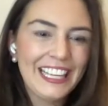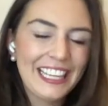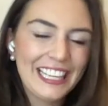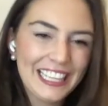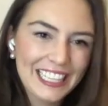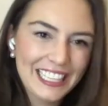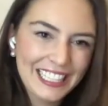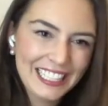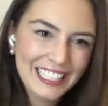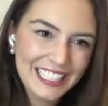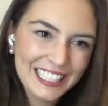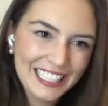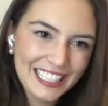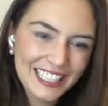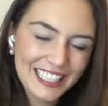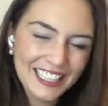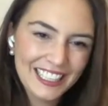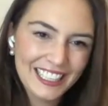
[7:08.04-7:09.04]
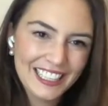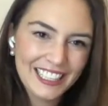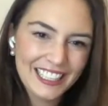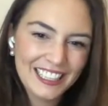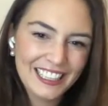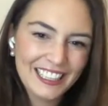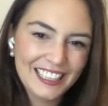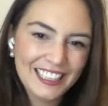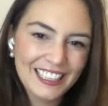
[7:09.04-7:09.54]

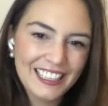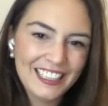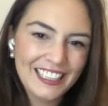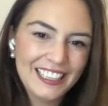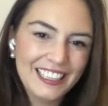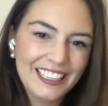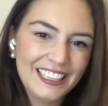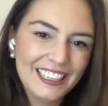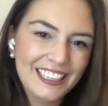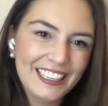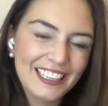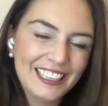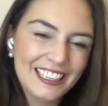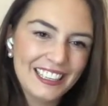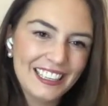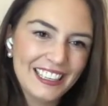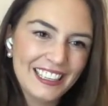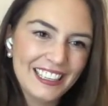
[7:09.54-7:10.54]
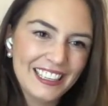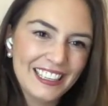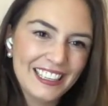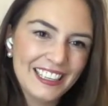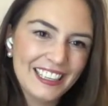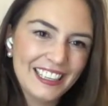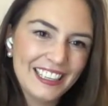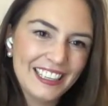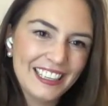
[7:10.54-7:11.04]

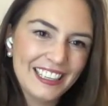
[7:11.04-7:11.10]
This person isn't speaking.